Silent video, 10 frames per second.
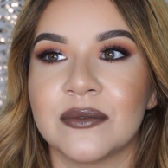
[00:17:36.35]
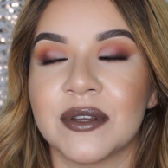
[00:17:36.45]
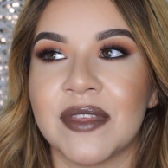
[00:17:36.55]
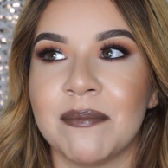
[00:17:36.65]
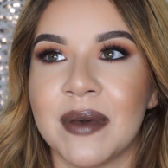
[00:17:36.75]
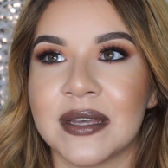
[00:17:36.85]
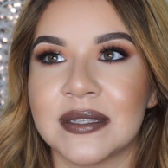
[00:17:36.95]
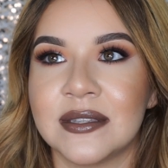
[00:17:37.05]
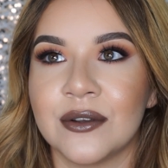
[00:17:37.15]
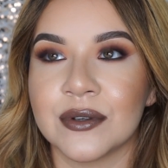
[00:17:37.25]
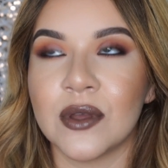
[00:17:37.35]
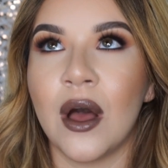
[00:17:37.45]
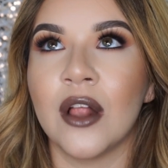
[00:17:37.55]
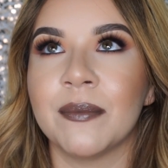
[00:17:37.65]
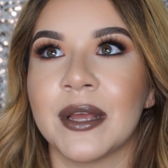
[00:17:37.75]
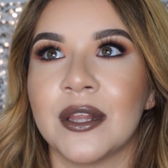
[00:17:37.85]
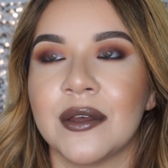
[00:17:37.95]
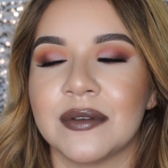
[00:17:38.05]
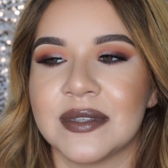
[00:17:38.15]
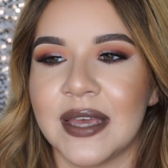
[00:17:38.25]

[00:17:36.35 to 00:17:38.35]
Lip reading: What if they bust? There goes all of my clothes.